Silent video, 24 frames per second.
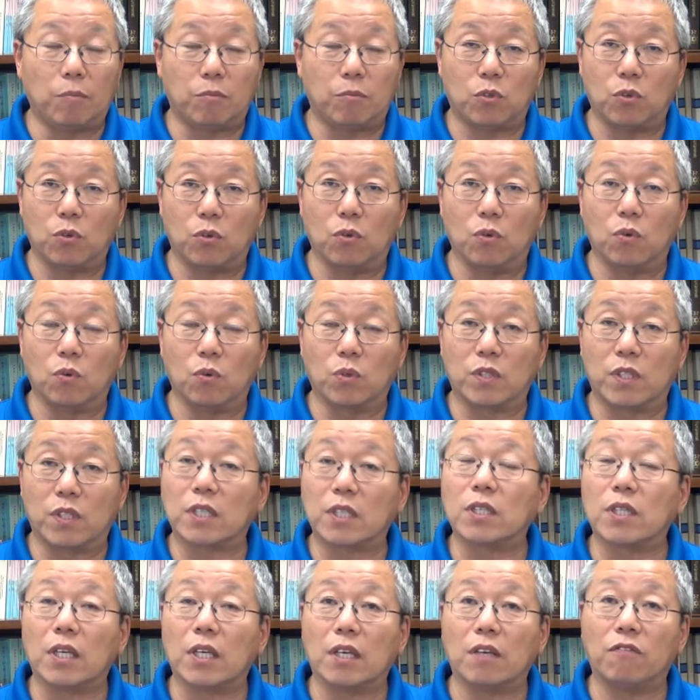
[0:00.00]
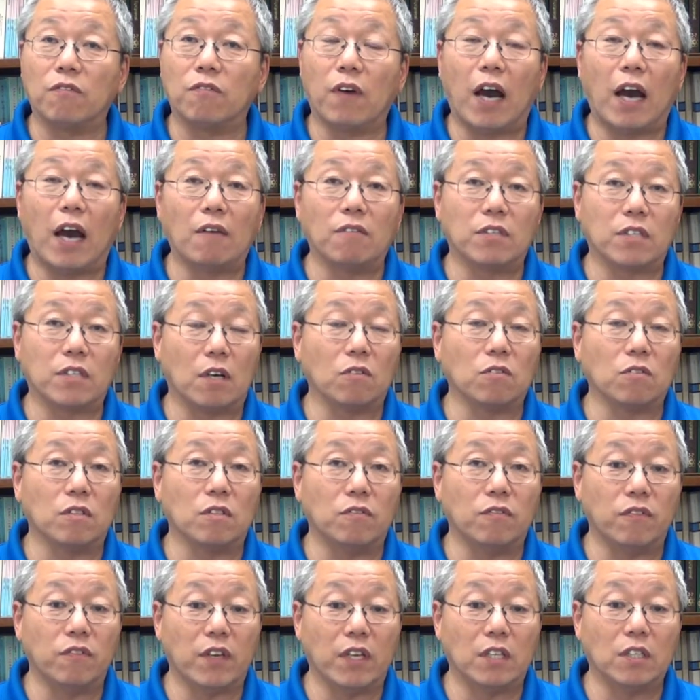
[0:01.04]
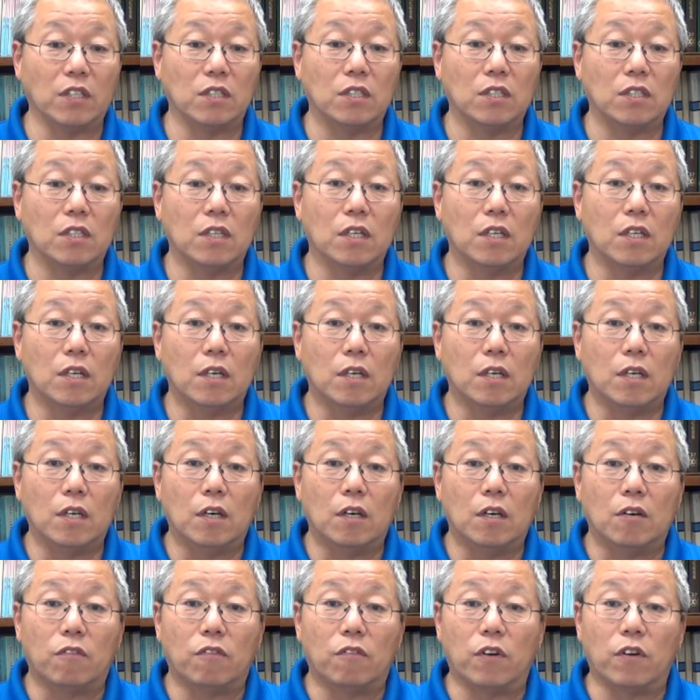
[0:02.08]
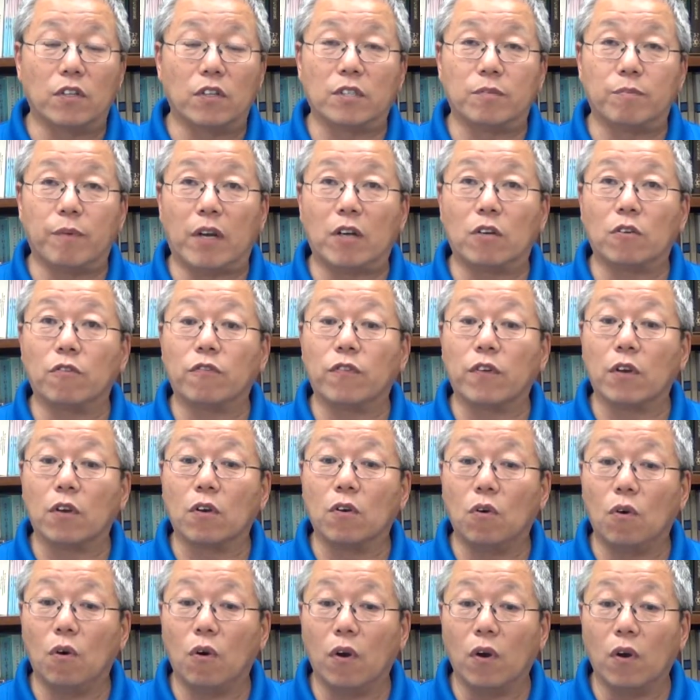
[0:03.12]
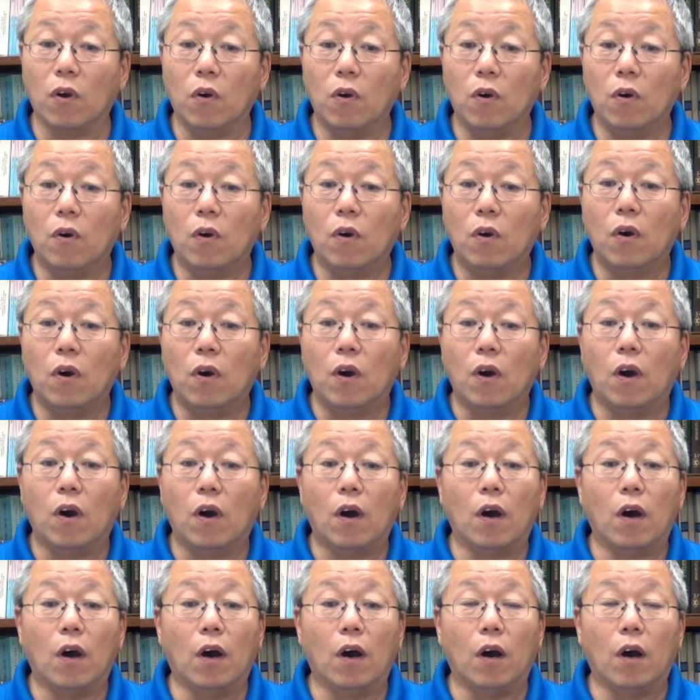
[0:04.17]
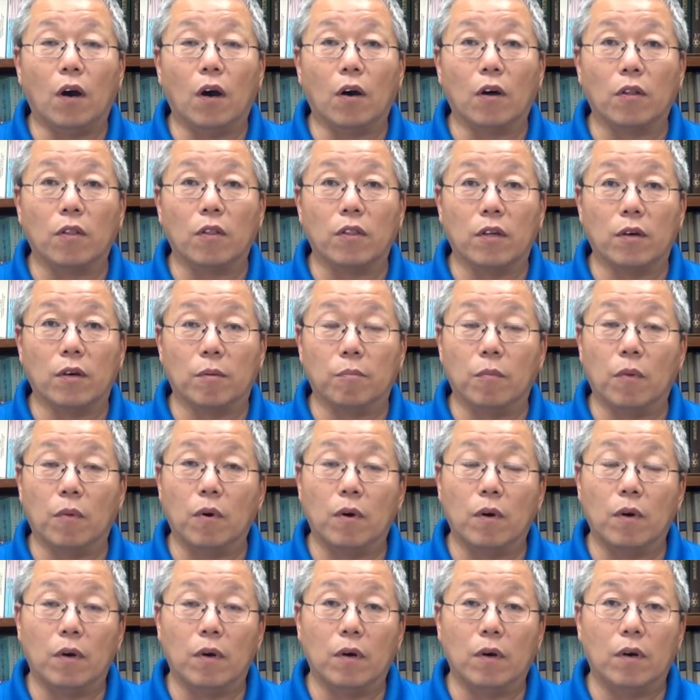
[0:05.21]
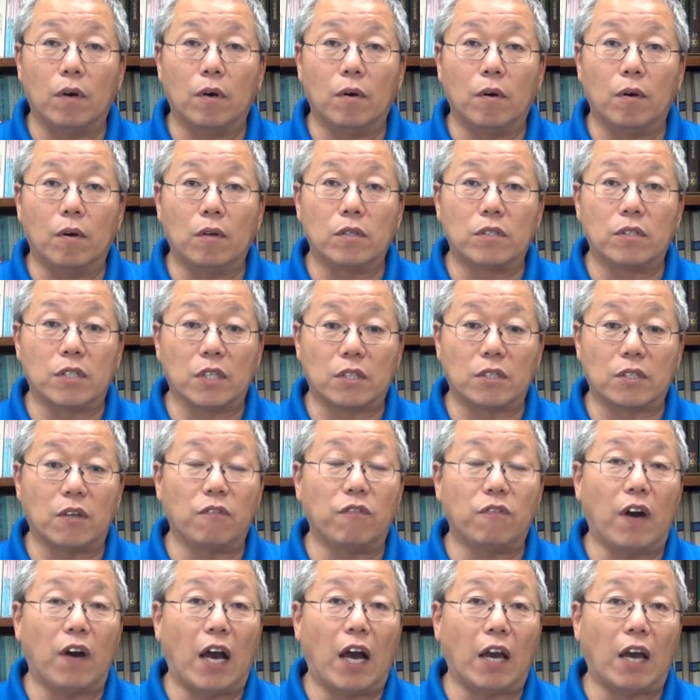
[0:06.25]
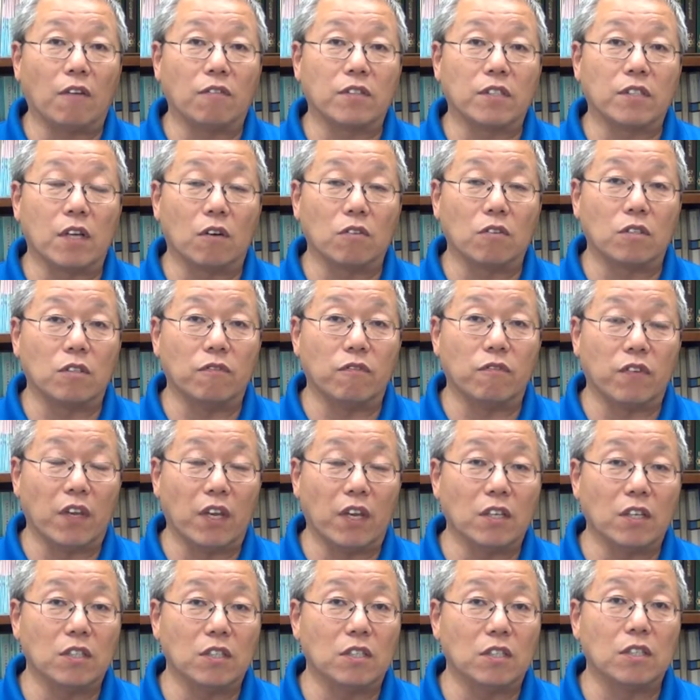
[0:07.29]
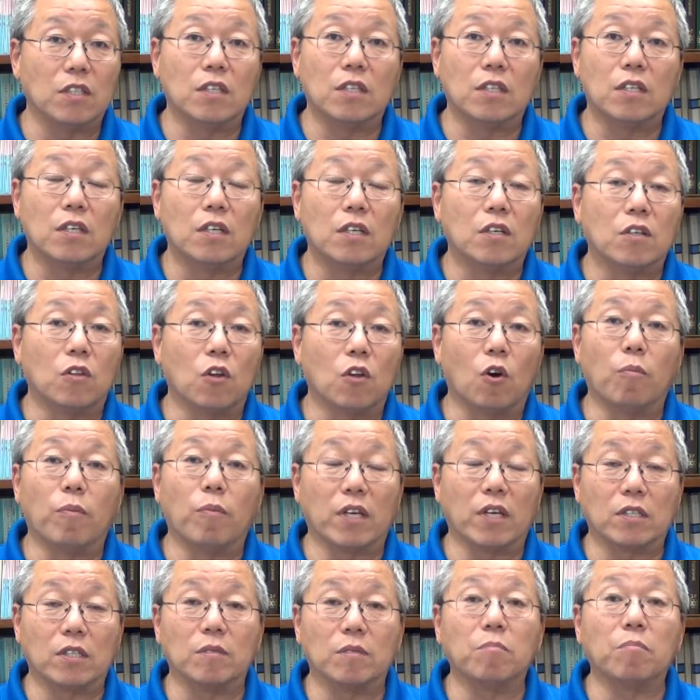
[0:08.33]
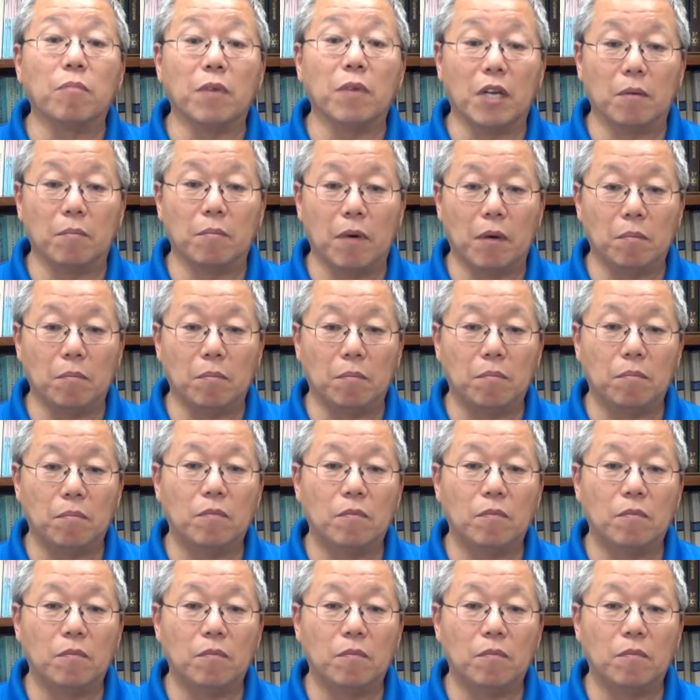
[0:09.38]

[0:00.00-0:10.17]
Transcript: up to 65,000 feet. For fin coil, uh, the 65,000 inch normally is the minimum.